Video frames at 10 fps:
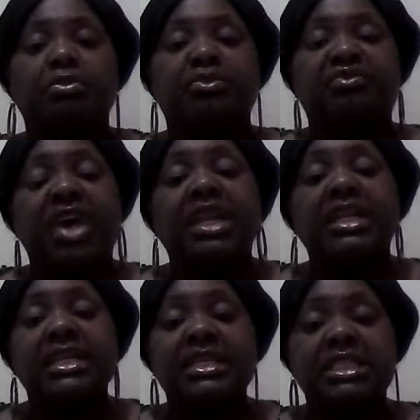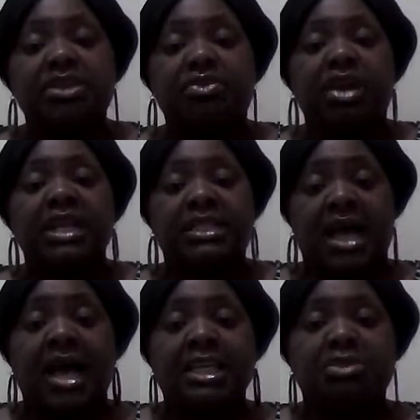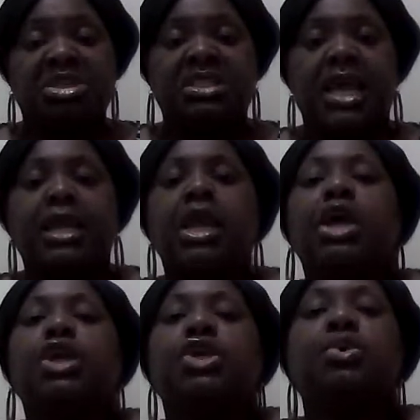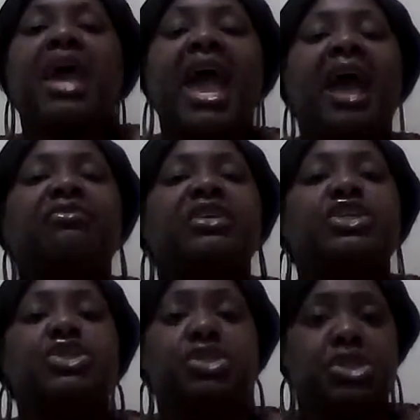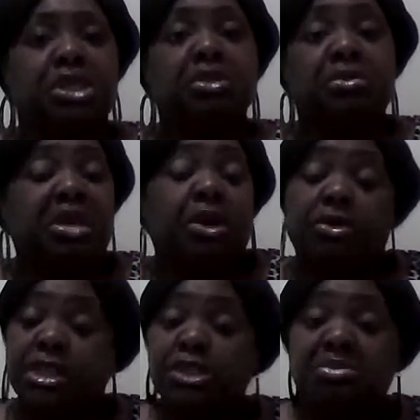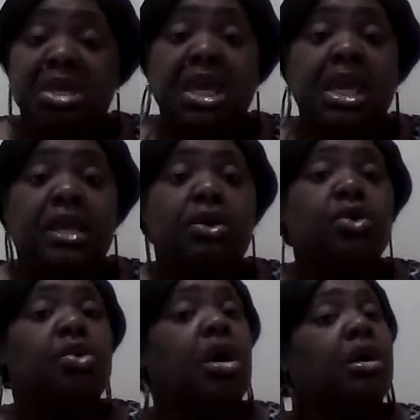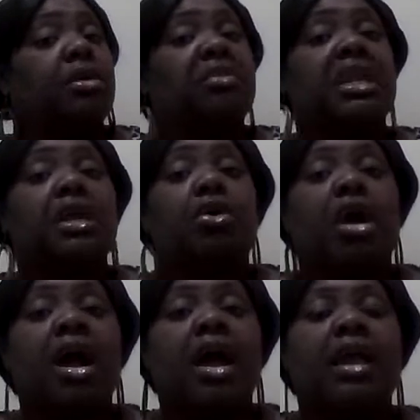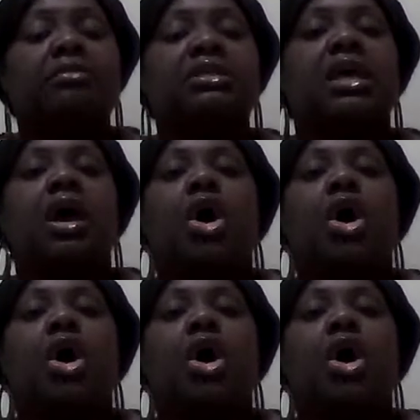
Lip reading: felony disenfranchisement, is that you have these gentlemen or these men who are committing crimes